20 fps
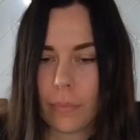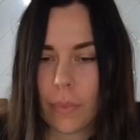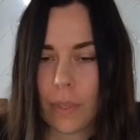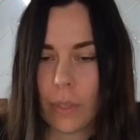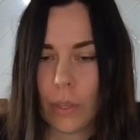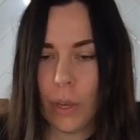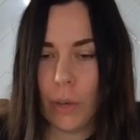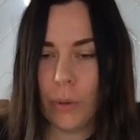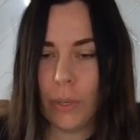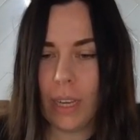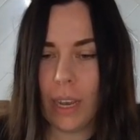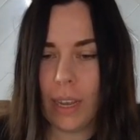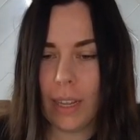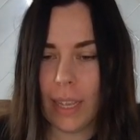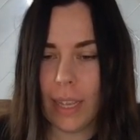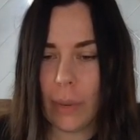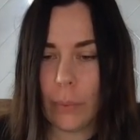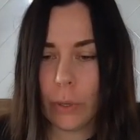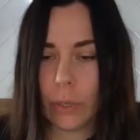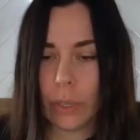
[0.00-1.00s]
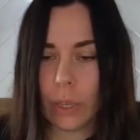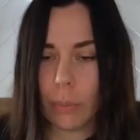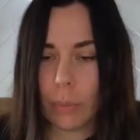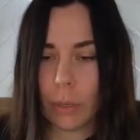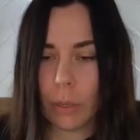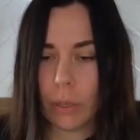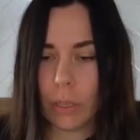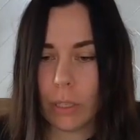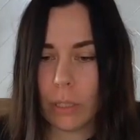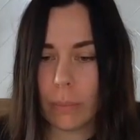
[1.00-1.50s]
Oh, and Holly, I woke up
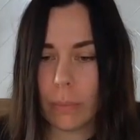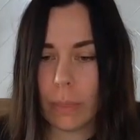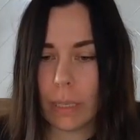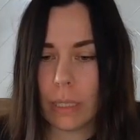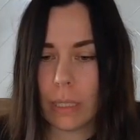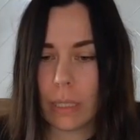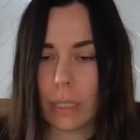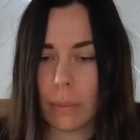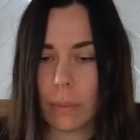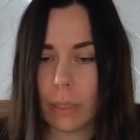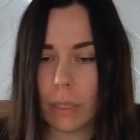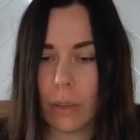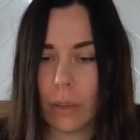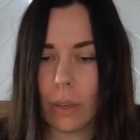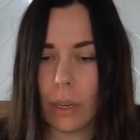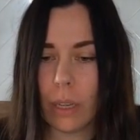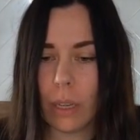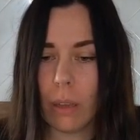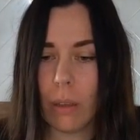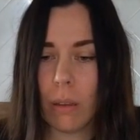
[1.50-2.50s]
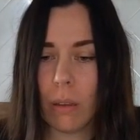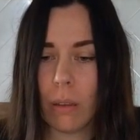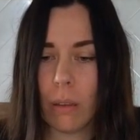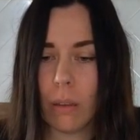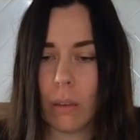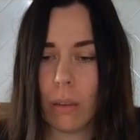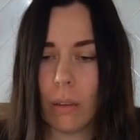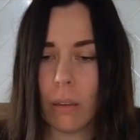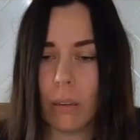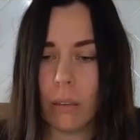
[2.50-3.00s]
early to my stomach hurting.
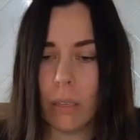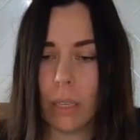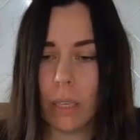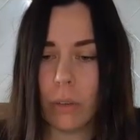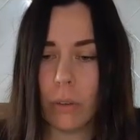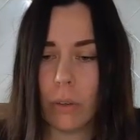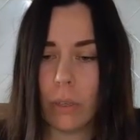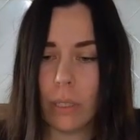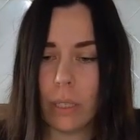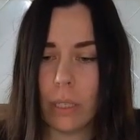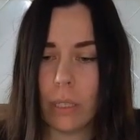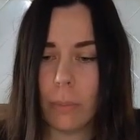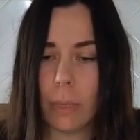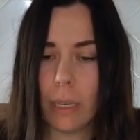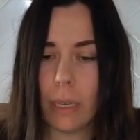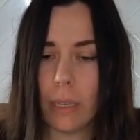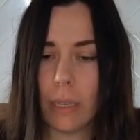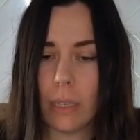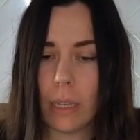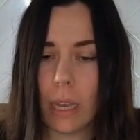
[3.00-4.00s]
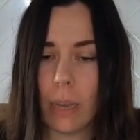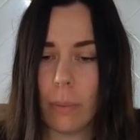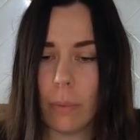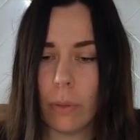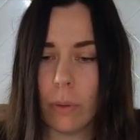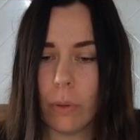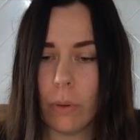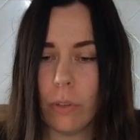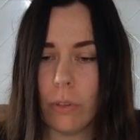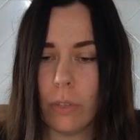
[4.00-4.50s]
Oh, and honestly, spending time with
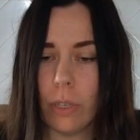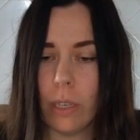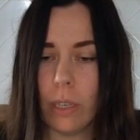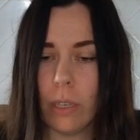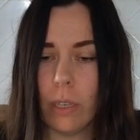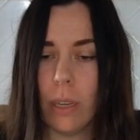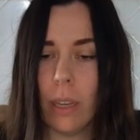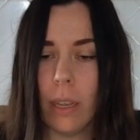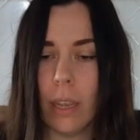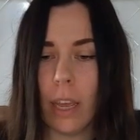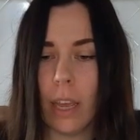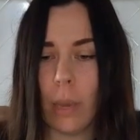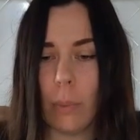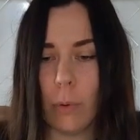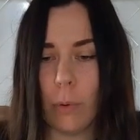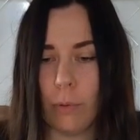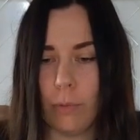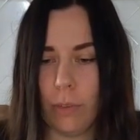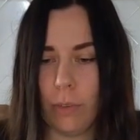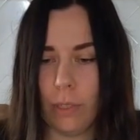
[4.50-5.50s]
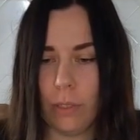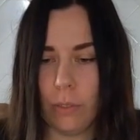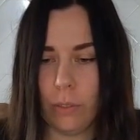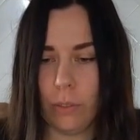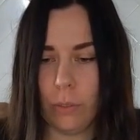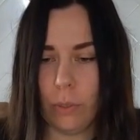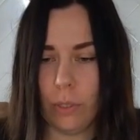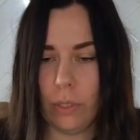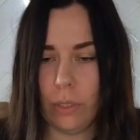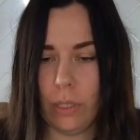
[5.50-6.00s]
Audrey and more friends on
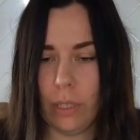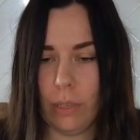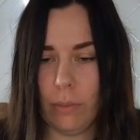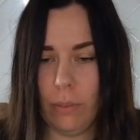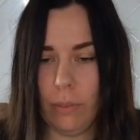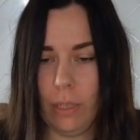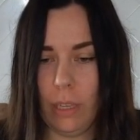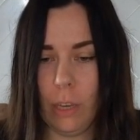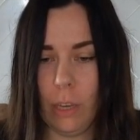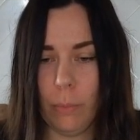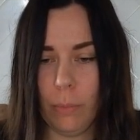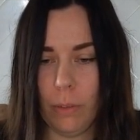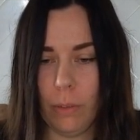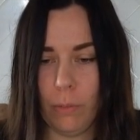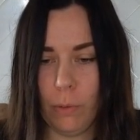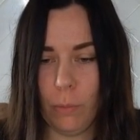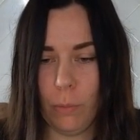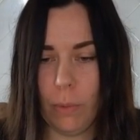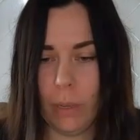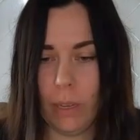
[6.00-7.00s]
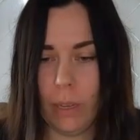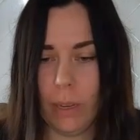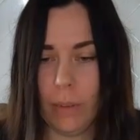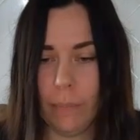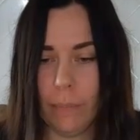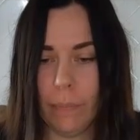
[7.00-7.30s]
Twitch definitely helped me feel better.